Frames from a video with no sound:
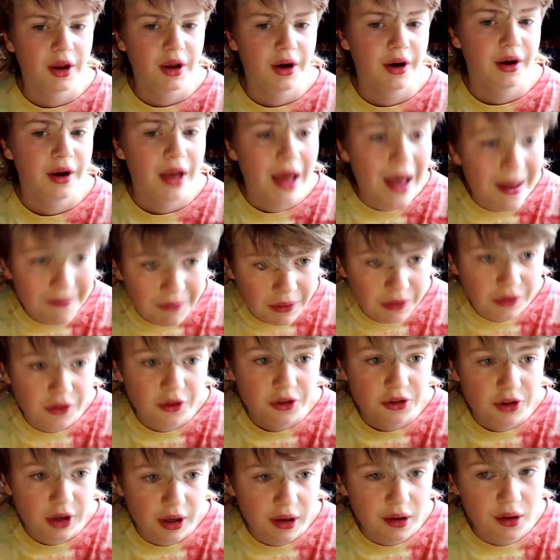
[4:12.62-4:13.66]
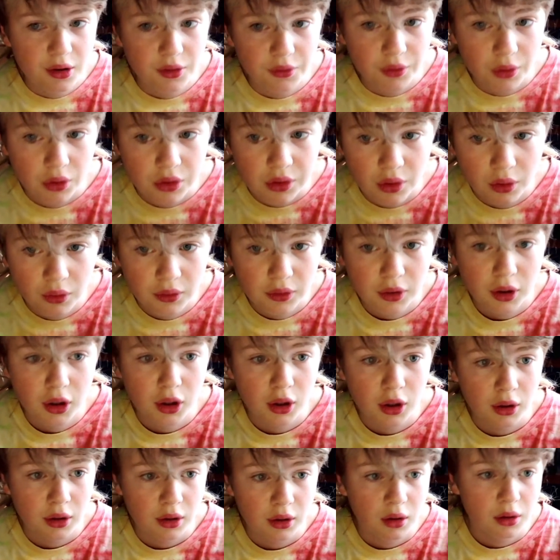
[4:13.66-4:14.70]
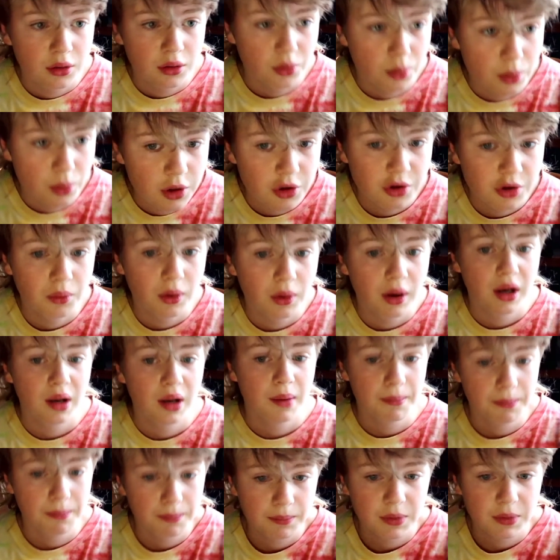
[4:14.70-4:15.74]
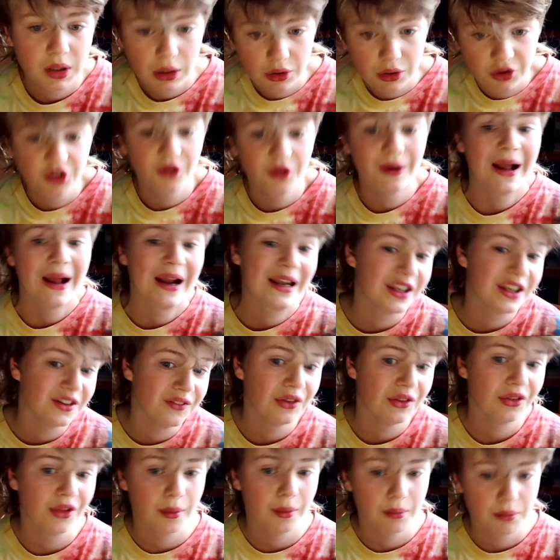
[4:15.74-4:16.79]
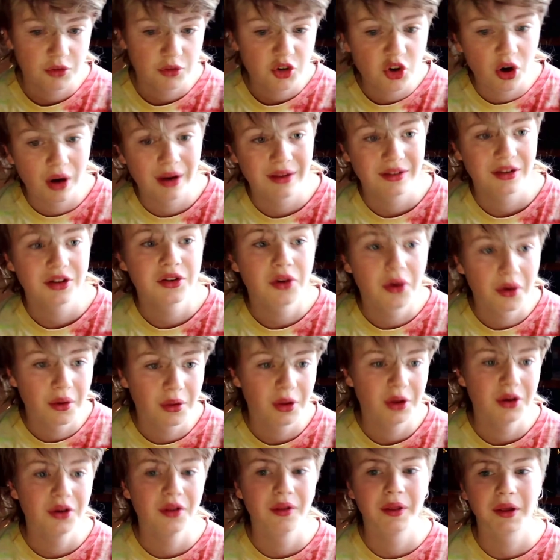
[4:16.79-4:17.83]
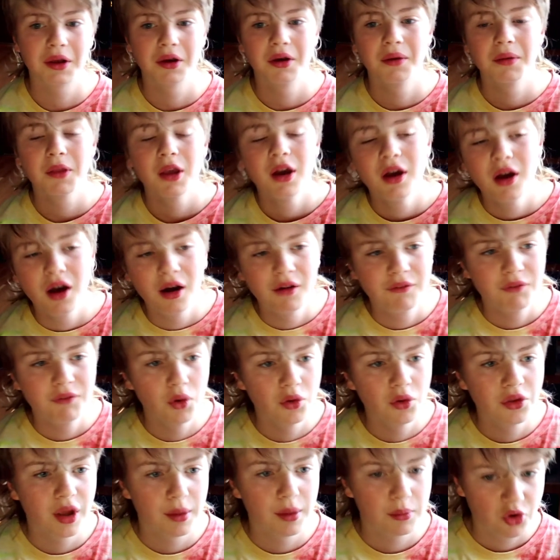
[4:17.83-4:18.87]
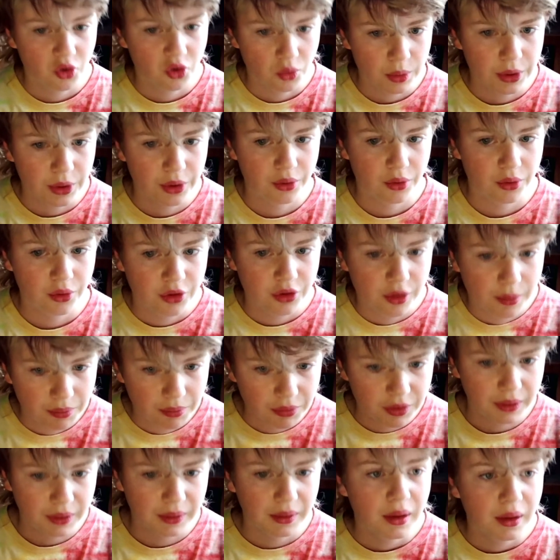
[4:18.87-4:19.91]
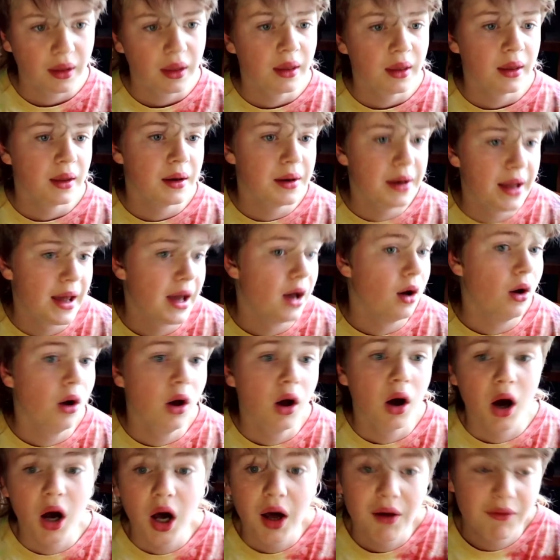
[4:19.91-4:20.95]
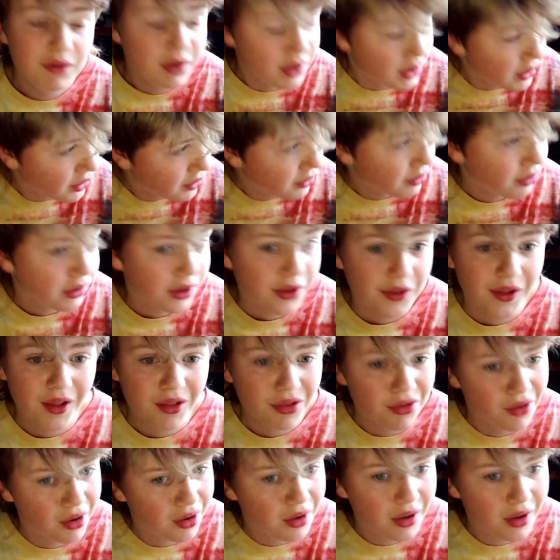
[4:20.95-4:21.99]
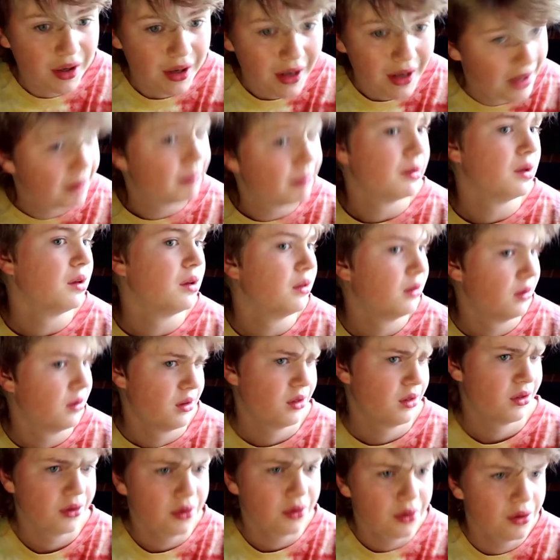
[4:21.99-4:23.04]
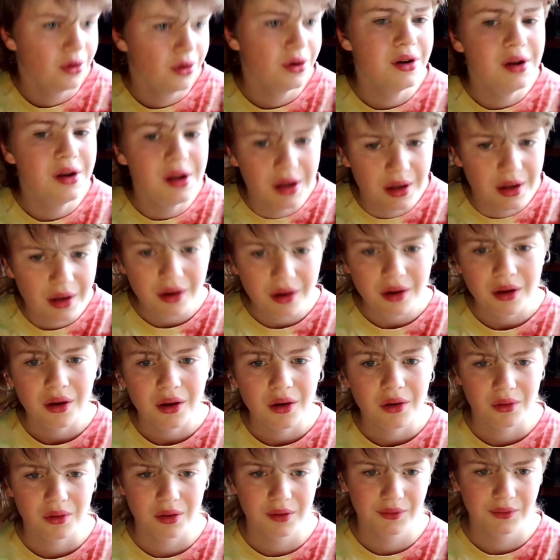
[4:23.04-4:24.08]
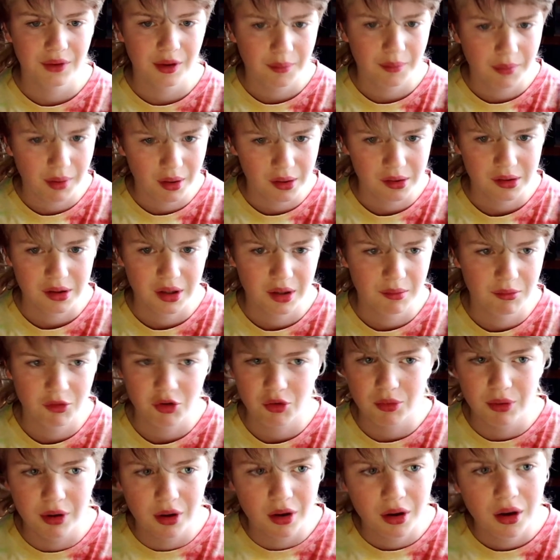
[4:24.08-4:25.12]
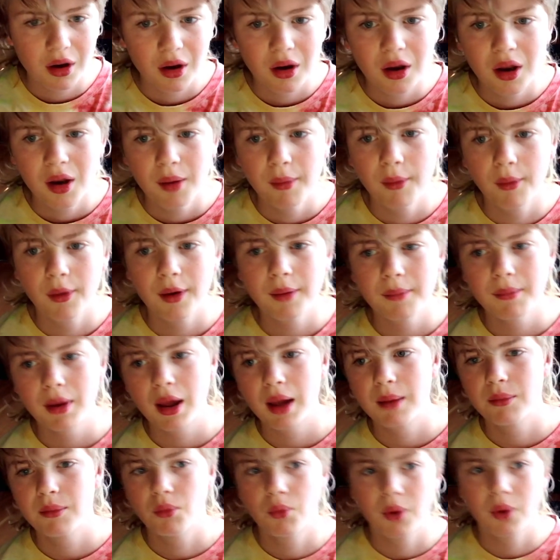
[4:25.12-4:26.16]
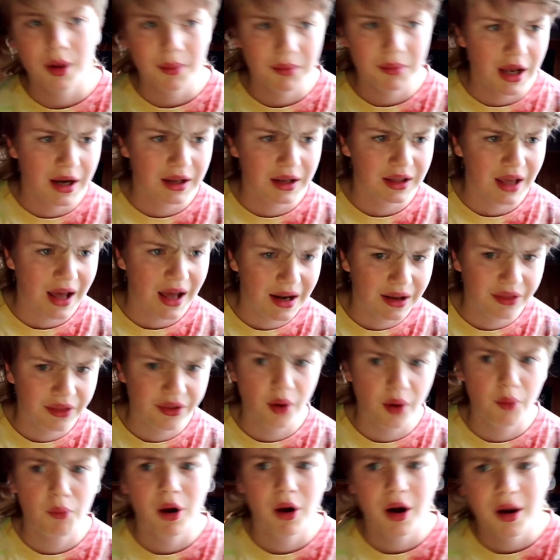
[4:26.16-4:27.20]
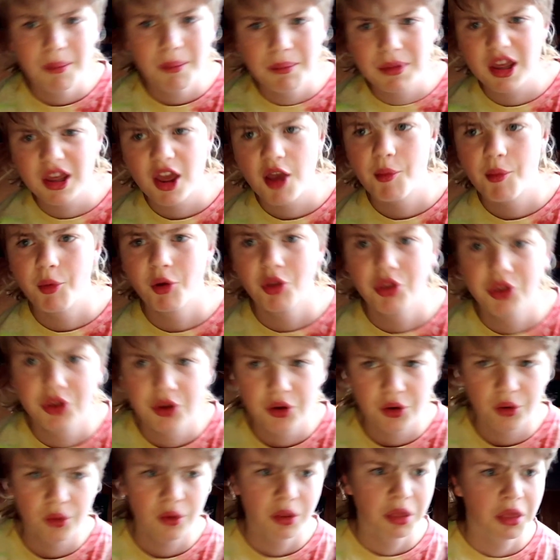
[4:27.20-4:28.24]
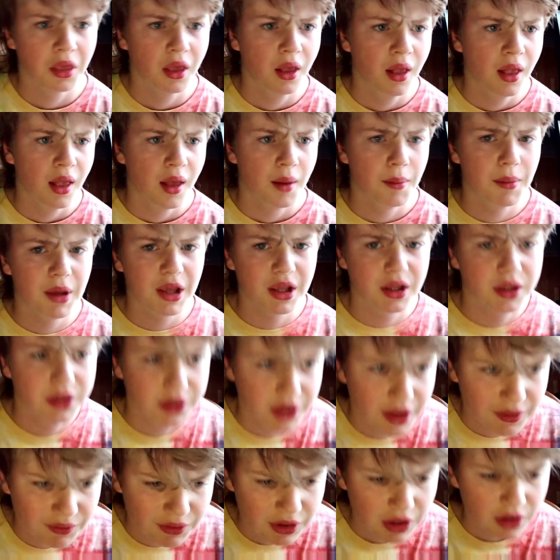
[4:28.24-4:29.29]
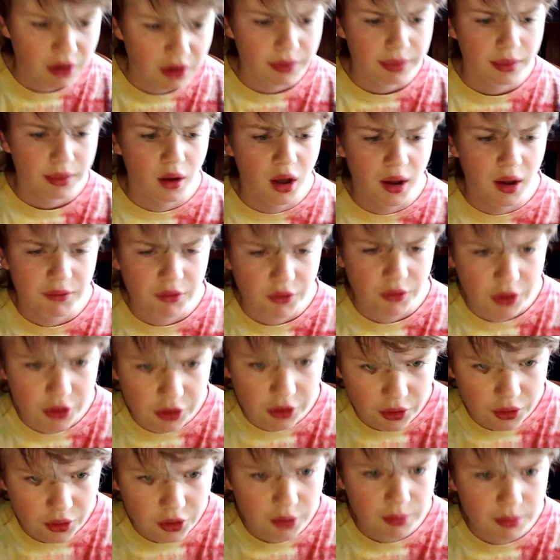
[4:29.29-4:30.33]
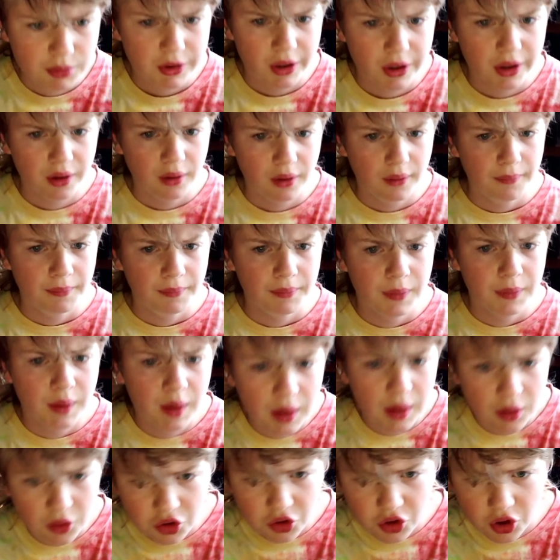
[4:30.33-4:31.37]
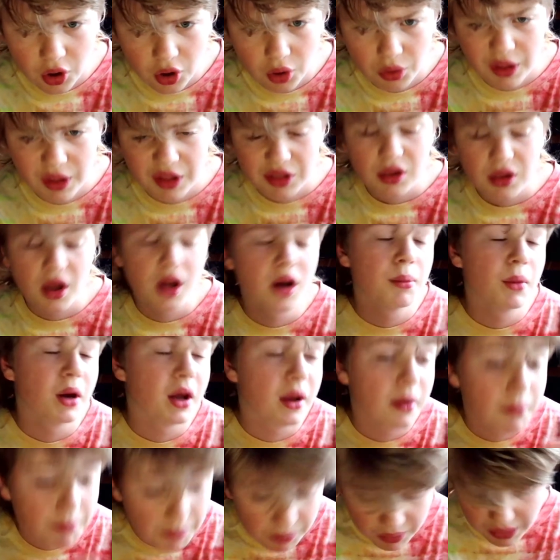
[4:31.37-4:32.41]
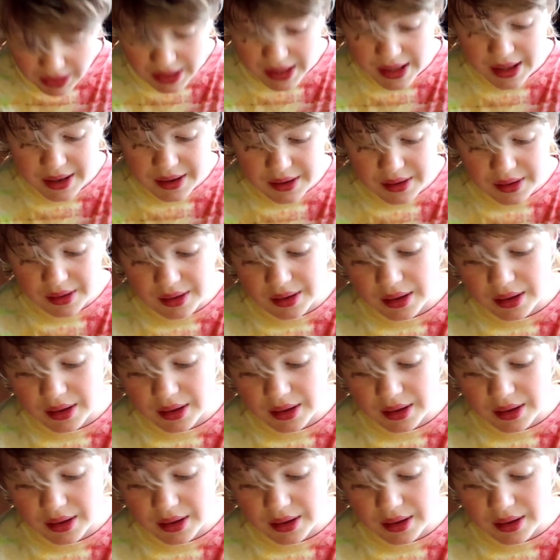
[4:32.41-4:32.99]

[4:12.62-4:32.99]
on having this channel for so long, the reason why I'm being so active is I'm trying to turn it into like a, a full-time career or something. Now, obviously that's not gonna happen soon or even a part-time career. But what I'm what I'm getting at is I want to be able to make a living off of this YouTube channel. So that's kind of my plan